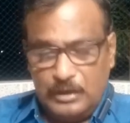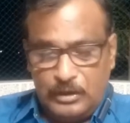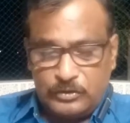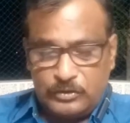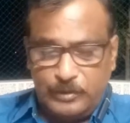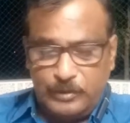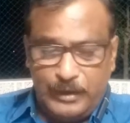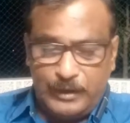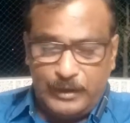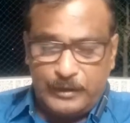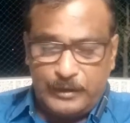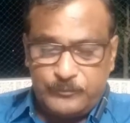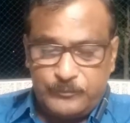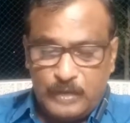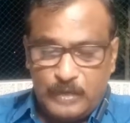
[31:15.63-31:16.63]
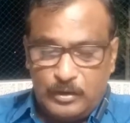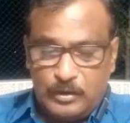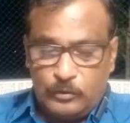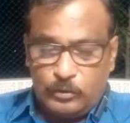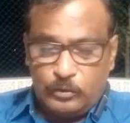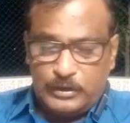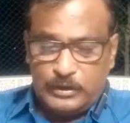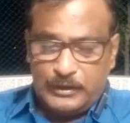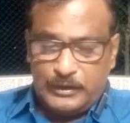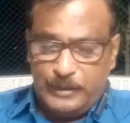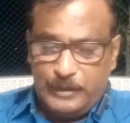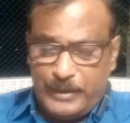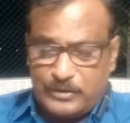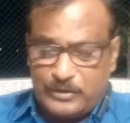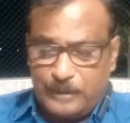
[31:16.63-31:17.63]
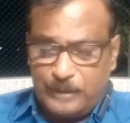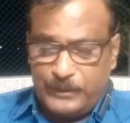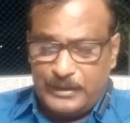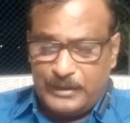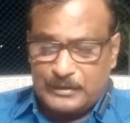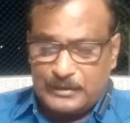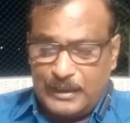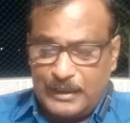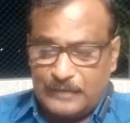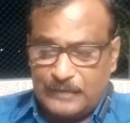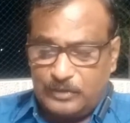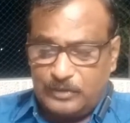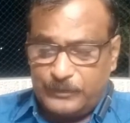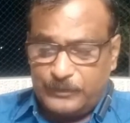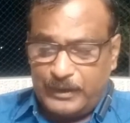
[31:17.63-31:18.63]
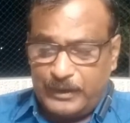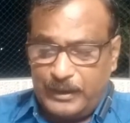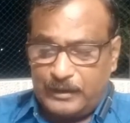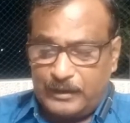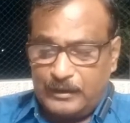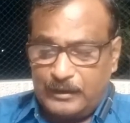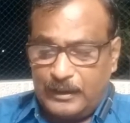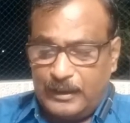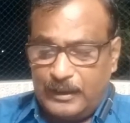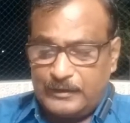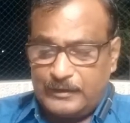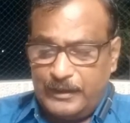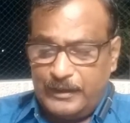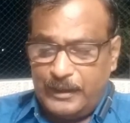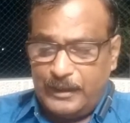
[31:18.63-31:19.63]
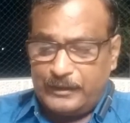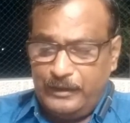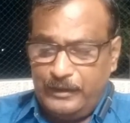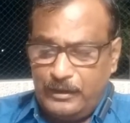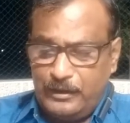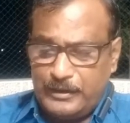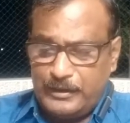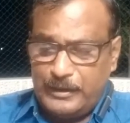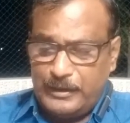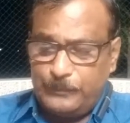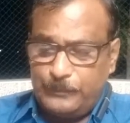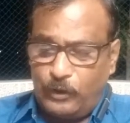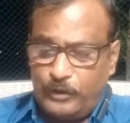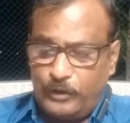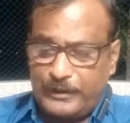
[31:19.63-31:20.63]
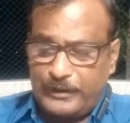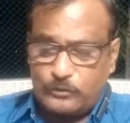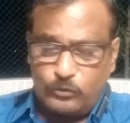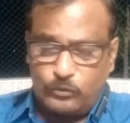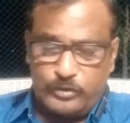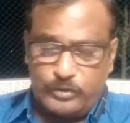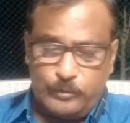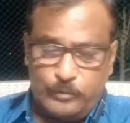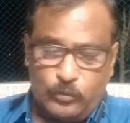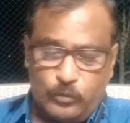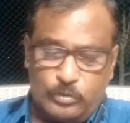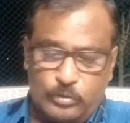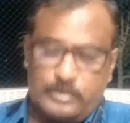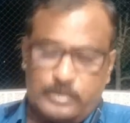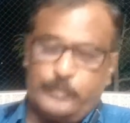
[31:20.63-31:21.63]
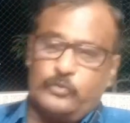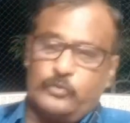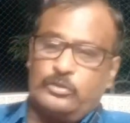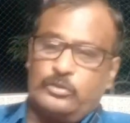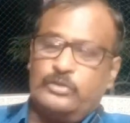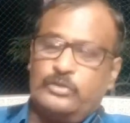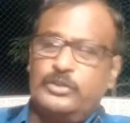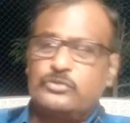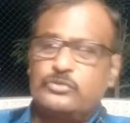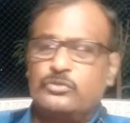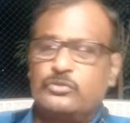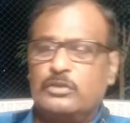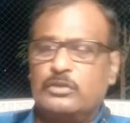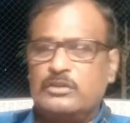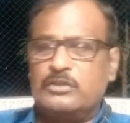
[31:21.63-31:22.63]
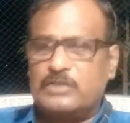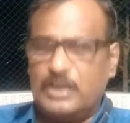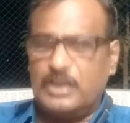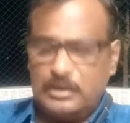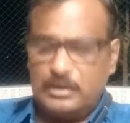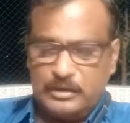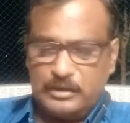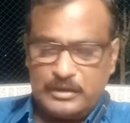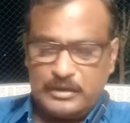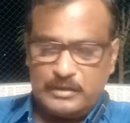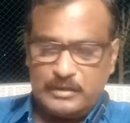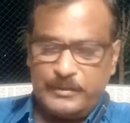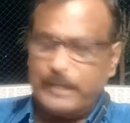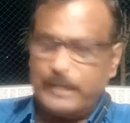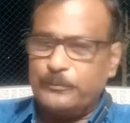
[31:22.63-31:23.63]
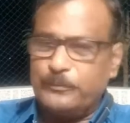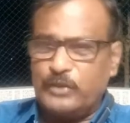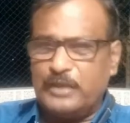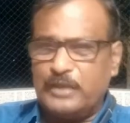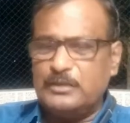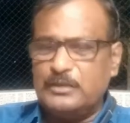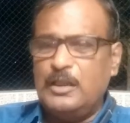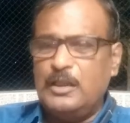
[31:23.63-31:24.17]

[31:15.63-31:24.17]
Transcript: Similarly, within limits of each class of the heir, as heir near in blood exclude the more remote. You should understand, it is very important.